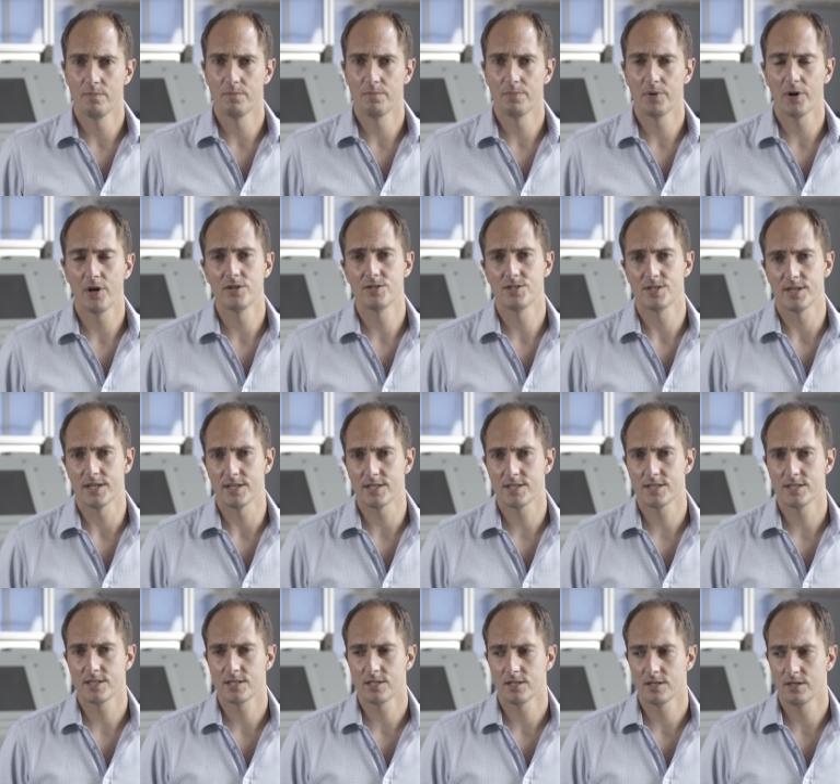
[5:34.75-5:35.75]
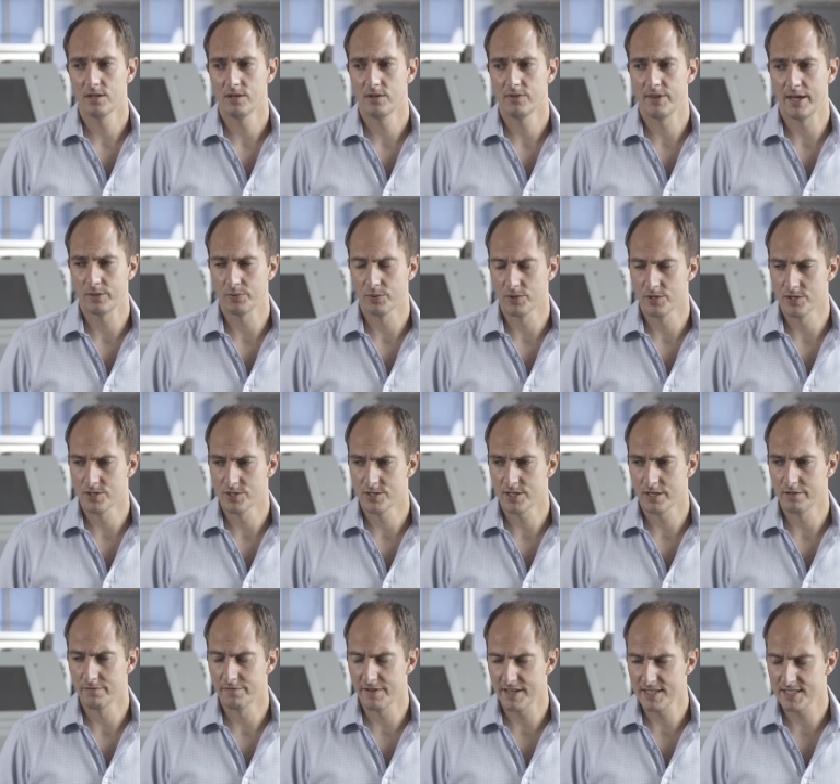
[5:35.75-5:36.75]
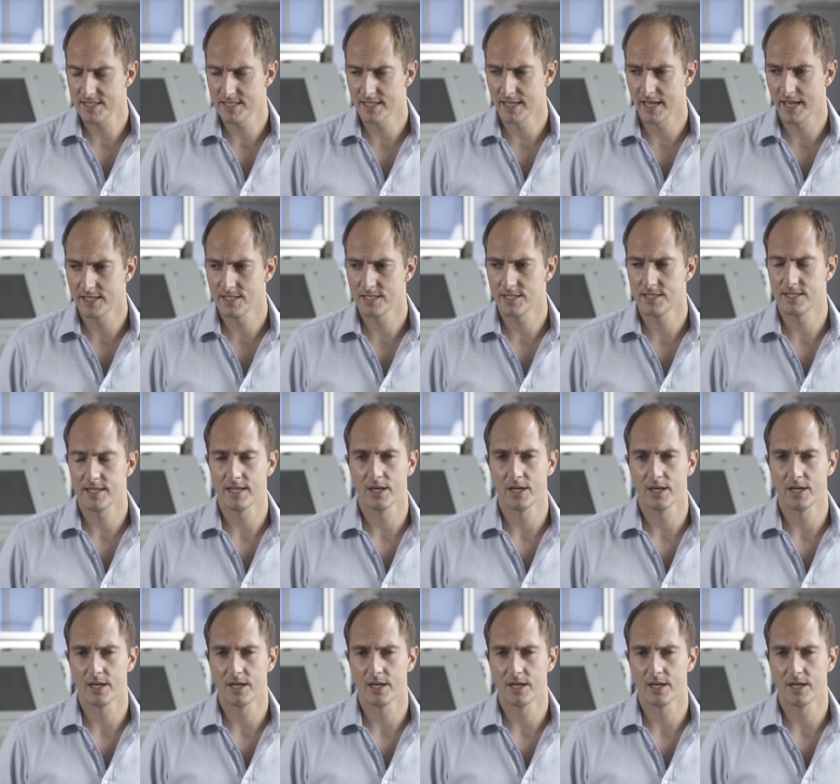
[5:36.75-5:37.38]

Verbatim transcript: process that was investigated